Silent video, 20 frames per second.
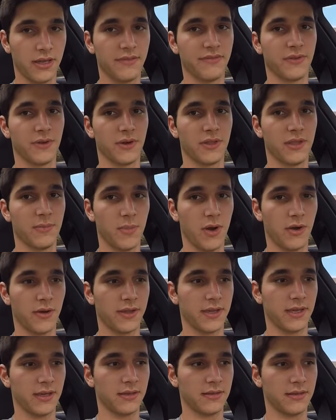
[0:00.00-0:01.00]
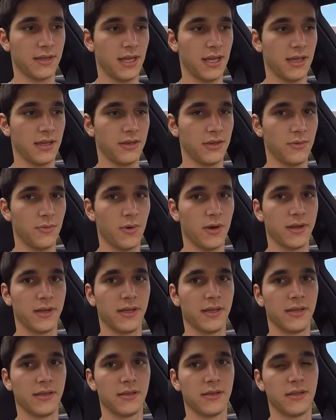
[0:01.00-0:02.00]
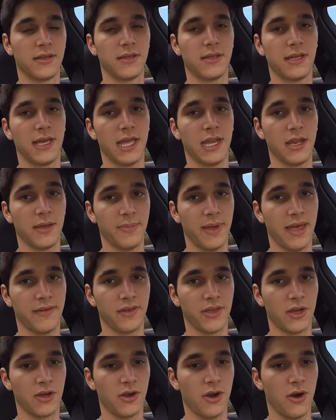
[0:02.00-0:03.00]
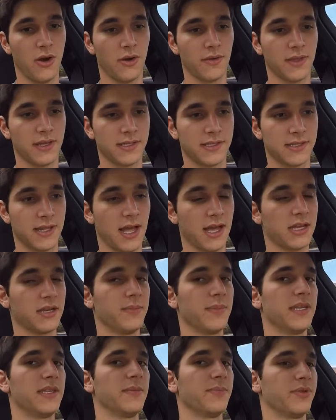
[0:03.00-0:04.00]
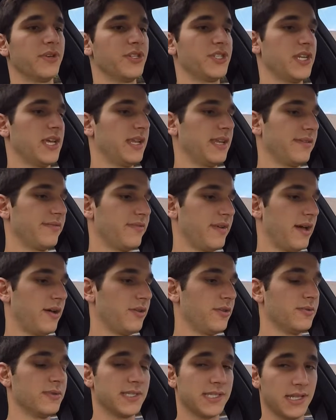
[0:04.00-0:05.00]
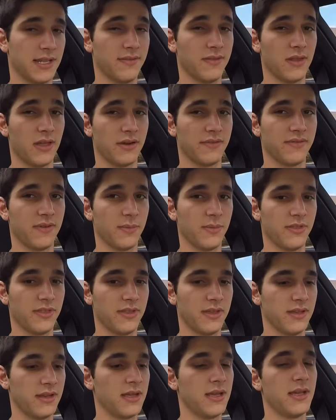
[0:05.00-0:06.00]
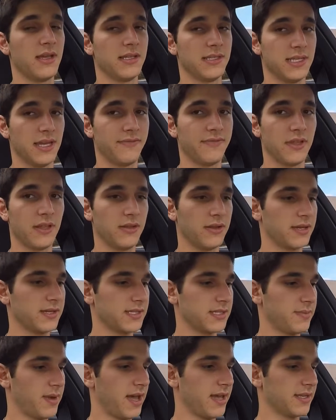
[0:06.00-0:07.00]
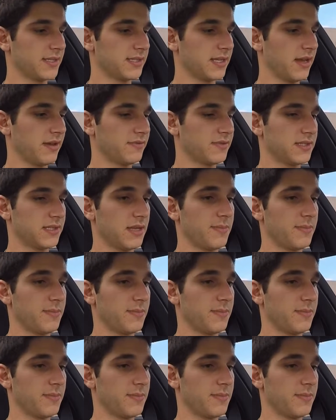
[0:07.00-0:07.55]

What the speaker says: If you're in the market and you want to end up having a car that's not going to be depreciating in value and still have a lot of fun with it, definitely look at some ISFs.